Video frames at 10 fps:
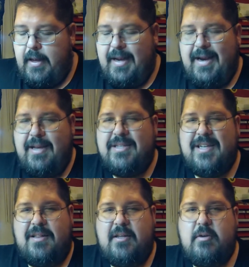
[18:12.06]
And it's
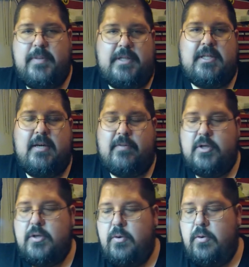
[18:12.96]
a little bit safer.
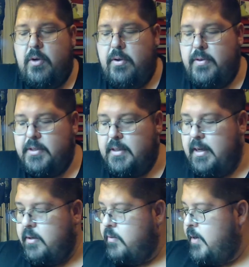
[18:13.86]
So the
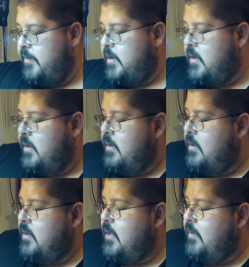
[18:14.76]
standard Remington
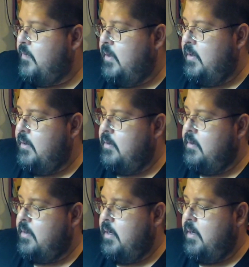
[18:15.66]
safety,
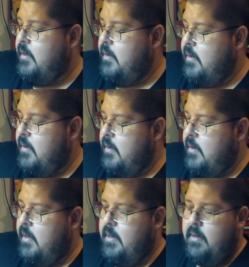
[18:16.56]
okay,
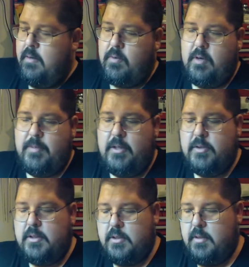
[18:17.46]
and we're going to be
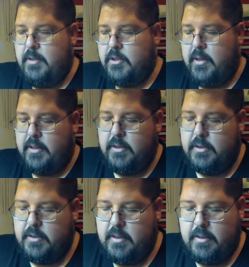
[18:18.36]
using Timney
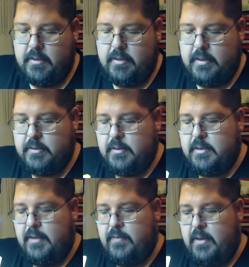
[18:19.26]
triggers, and that's the
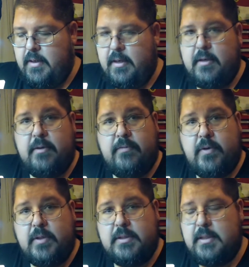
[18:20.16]
safety there, if
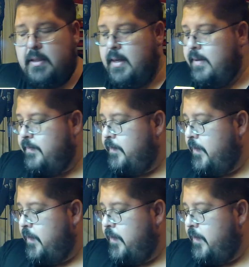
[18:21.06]
you can see that.